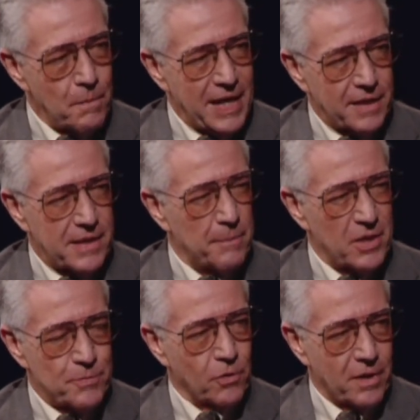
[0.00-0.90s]
make it that
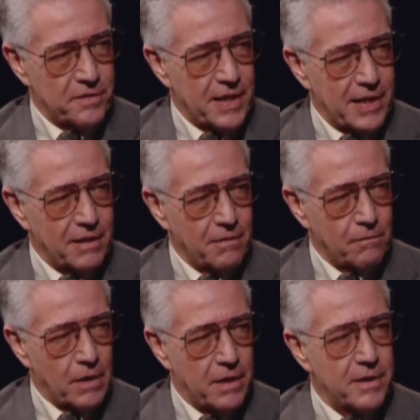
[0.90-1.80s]
much more authentic.
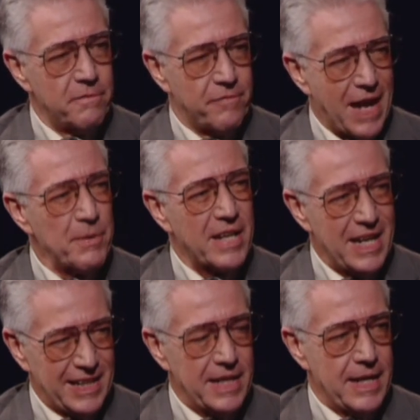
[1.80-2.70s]
Rather than
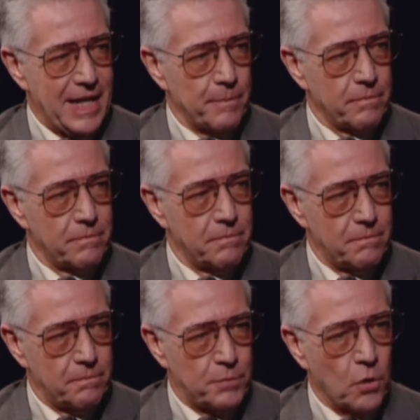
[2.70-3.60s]
fabricating a name.
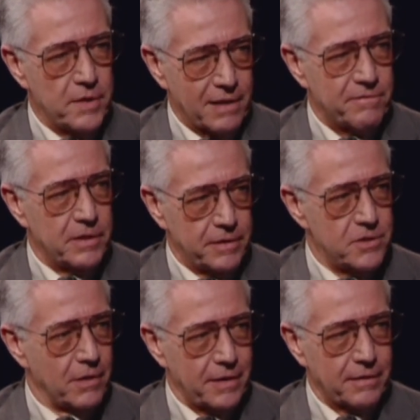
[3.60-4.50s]
Right. Podunk
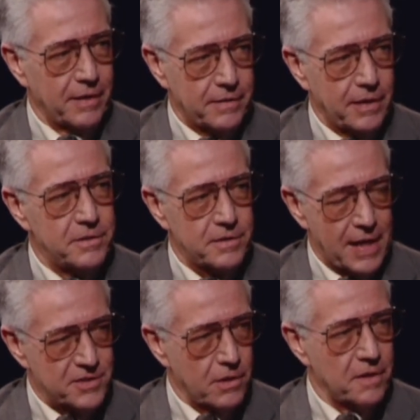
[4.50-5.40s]
Village or anything like that. It just
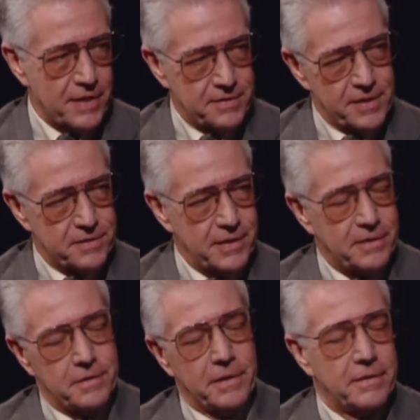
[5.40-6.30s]
has an
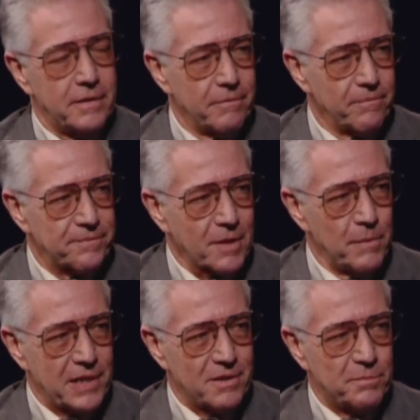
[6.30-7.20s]
authenticity to it that right.
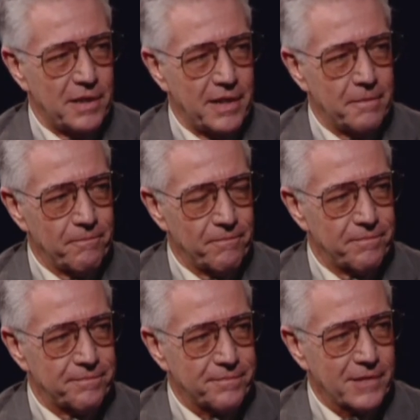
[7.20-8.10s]
makes it play.
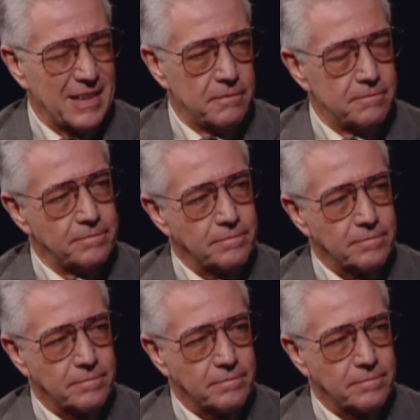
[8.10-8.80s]
And it is